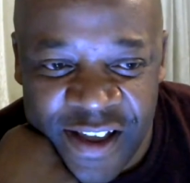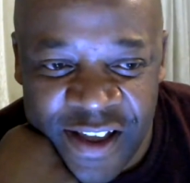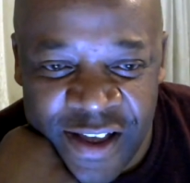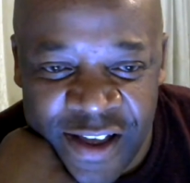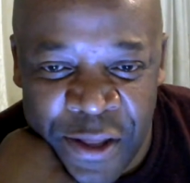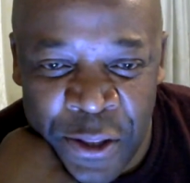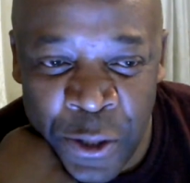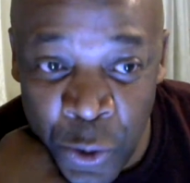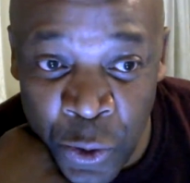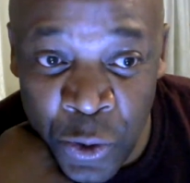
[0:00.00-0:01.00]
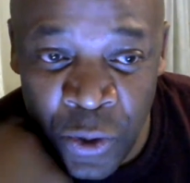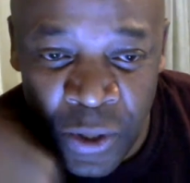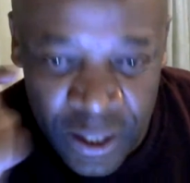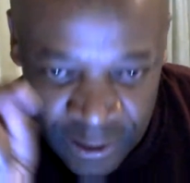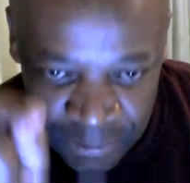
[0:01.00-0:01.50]
through
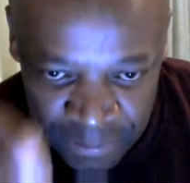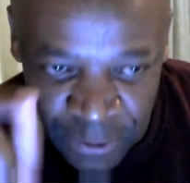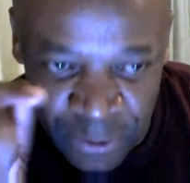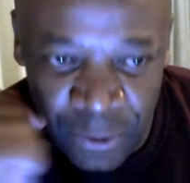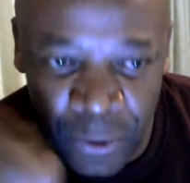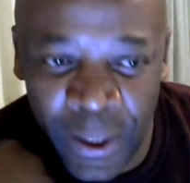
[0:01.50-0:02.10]
the billion coin.